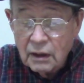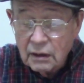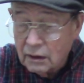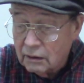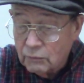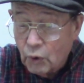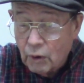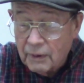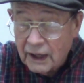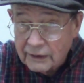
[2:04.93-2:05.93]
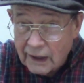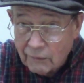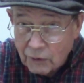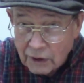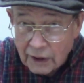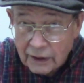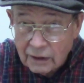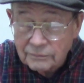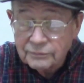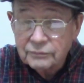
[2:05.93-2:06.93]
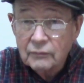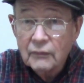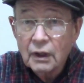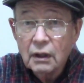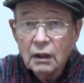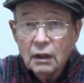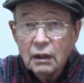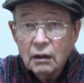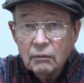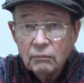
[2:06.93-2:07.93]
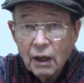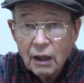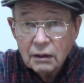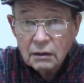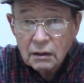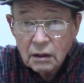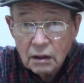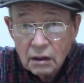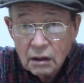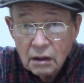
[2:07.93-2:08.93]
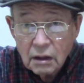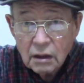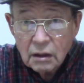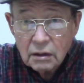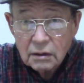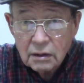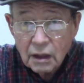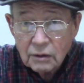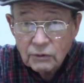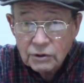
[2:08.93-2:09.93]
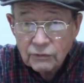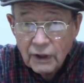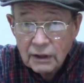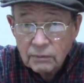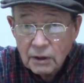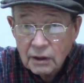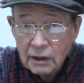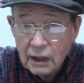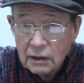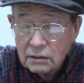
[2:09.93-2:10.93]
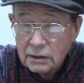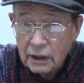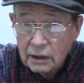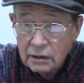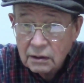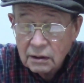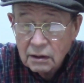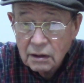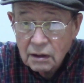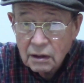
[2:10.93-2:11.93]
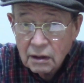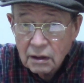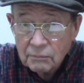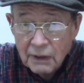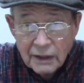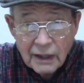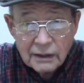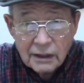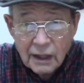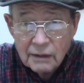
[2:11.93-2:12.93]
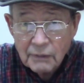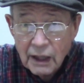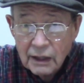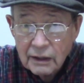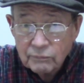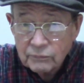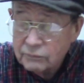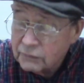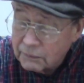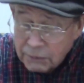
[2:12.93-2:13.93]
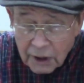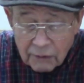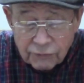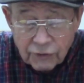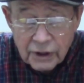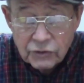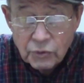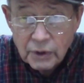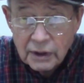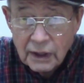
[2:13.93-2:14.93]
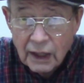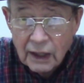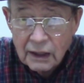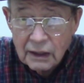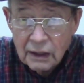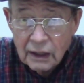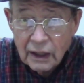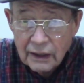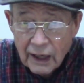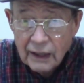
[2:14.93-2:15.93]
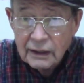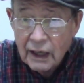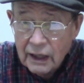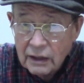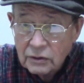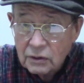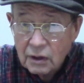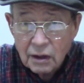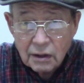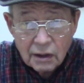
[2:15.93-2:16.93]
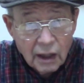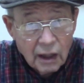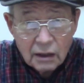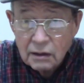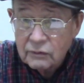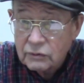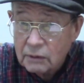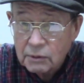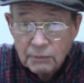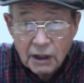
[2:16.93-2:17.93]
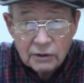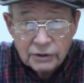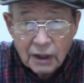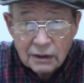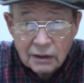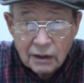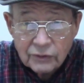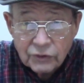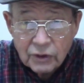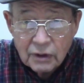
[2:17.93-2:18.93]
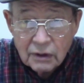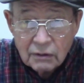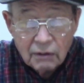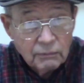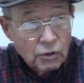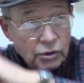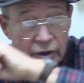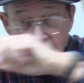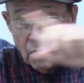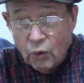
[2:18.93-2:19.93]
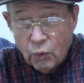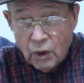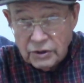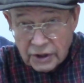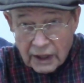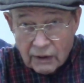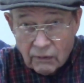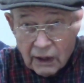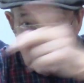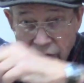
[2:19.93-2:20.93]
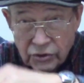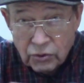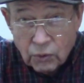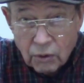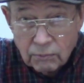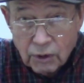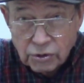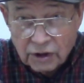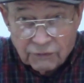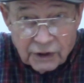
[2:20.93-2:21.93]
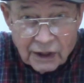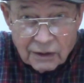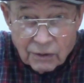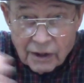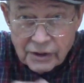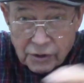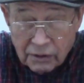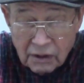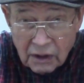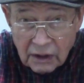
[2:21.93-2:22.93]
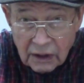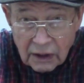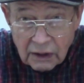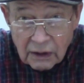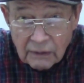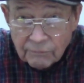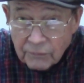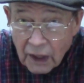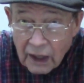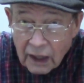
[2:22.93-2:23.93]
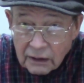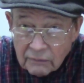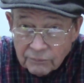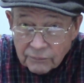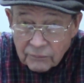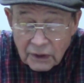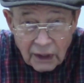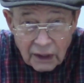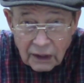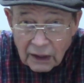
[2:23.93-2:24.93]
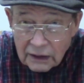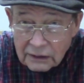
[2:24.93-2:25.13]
More about that one later. But the gun was available and I looked at it. By that time, I'd become friends with a guy and I'd handled a lot of double-barrel shotguns. But most of the old ones he had around his store, mostly for decoration. And yeah, I